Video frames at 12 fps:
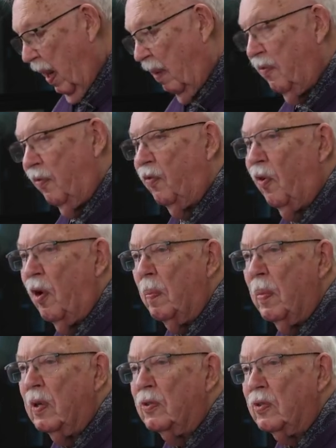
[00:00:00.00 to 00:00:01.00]
of
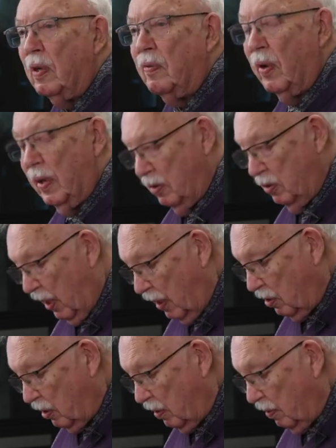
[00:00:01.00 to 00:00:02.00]
former
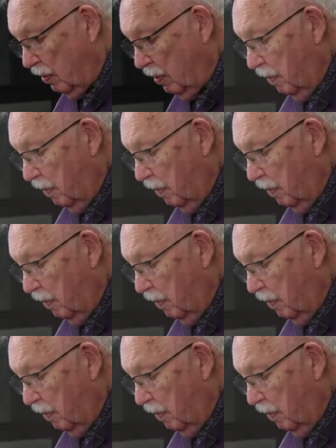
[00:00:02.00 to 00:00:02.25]
civilizations.